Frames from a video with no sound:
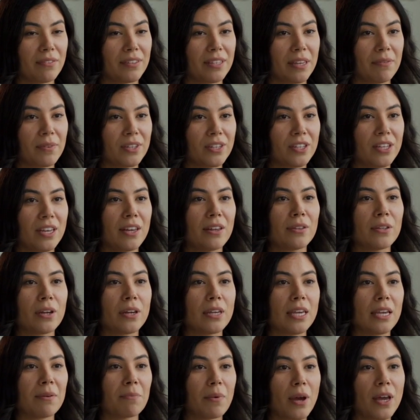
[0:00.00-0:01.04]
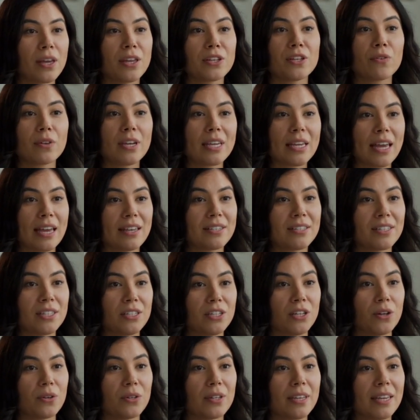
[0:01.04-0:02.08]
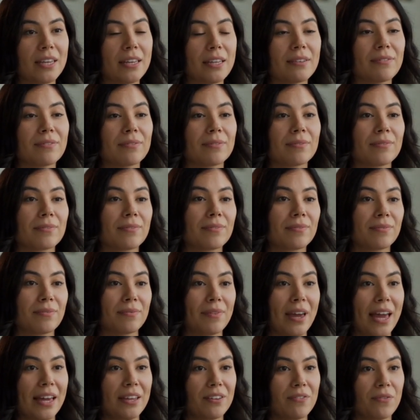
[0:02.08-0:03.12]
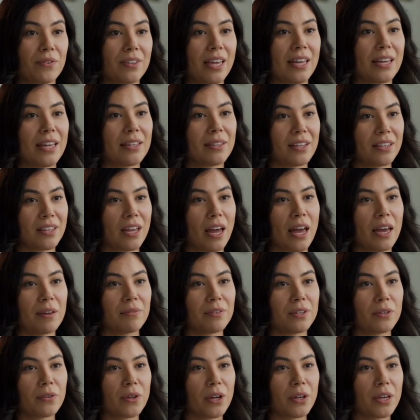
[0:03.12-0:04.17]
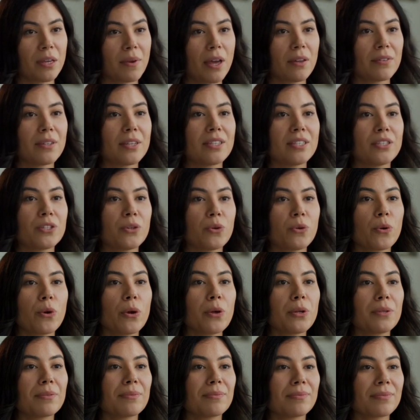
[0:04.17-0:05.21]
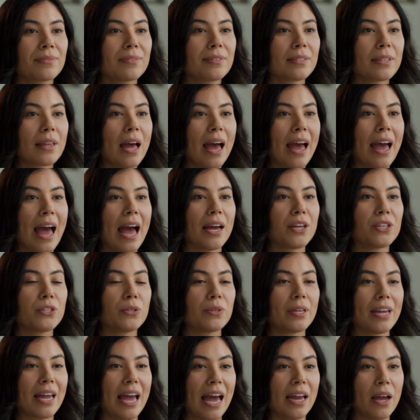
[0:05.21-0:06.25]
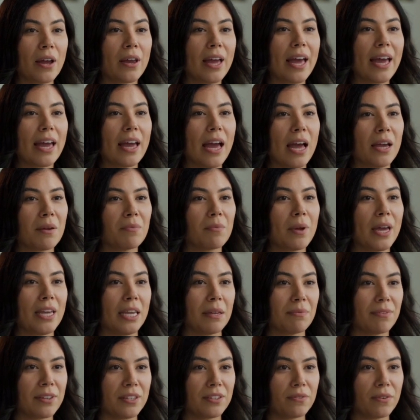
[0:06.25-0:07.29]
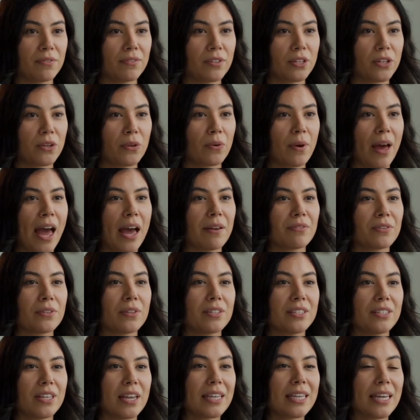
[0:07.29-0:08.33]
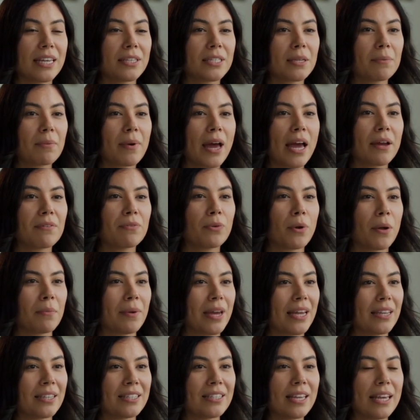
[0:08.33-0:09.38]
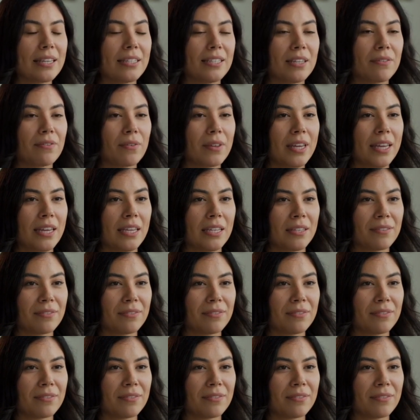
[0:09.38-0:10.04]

in machine learning monitoring and security. Thanks for taking the time to learn about this tool. I actually had our AI write up this review after studying the platform extensively.